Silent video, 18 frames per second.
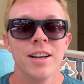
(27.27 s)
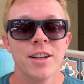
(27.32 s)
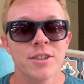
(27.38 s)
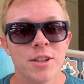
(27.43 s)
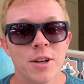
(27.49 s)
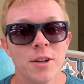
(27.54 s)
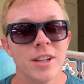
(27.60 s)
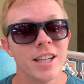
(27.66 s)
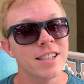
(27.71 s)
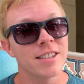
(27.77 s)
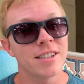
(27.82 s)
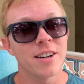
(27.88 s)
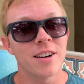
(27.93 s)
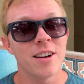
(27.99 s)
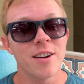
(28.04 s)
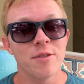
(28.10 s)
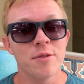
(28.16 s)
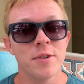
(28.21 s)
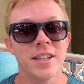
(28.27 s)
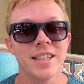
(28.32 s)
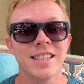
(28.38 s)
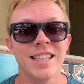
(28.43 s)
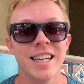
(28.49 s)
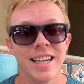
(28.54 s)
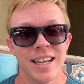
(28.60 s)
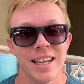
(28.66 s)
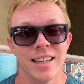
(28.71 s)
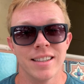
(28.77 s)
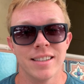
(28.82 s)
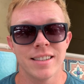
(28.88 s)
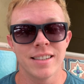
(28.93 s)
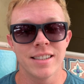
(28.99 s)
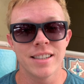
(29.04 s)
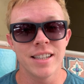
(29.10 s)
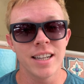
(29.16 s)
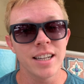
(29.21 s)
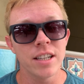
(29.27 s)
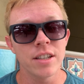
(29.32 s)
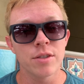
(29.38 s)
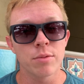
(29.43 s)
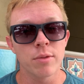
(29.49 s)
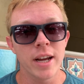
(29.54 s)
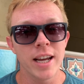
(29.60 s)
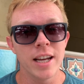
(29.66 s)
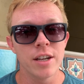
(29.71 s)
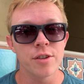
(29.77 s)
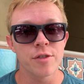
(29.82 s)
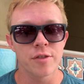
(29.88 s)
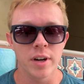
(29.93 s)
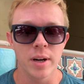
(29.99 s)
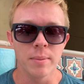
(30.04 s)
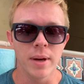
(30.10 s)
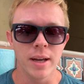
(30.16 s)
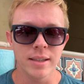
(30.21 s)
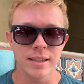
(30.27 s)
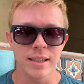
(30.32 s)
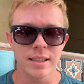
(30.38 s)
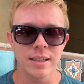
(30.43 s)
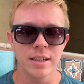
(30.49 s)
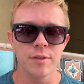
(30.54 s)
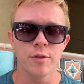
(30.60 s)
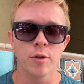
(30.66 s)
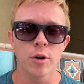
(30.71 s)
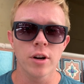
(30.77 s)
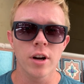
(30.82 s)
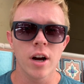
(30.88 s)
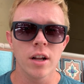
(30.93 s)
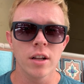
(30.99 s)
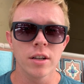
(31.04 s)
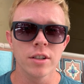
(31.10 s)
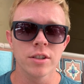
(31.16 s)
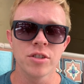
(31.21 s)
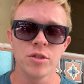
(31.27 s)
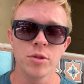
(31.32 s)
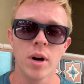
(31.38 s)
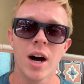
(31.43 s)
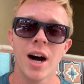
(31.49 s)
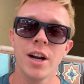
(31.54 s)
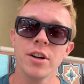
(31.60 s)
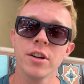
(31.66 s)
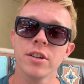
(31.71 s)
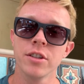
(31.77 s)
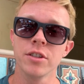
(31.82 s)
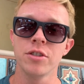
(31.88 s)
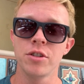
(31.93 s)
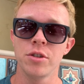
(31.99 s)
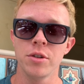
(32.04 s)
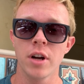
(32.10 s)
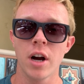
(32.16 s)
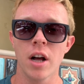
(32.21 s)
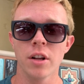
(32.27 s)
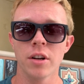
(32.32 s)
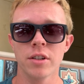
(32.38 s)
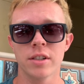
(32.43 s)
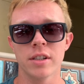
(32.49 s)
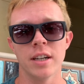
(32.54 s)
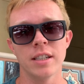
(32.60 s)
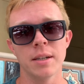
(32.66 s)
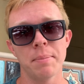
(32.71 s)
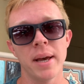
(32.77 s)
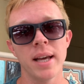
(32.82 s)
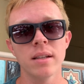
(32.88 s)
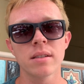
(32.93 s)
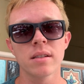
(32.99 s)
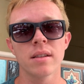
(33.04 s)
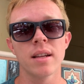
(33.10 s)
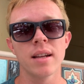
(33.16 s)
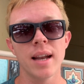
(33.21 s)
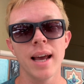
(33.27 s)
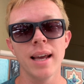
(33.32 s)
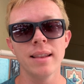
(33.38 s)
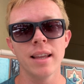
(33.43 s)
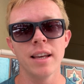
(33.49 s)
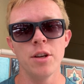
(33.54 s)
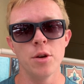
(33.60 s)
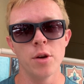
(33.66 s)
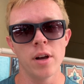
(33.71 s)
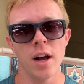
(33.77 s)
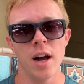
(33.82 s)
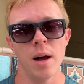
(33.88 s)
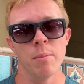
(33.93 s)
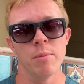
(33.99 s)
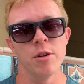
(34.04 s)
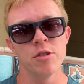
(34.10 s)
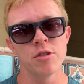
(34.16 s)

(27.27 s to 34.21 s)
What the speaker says: So let's start off with tickets. Tickets range from $64 to $102, and it depends on the night that you come.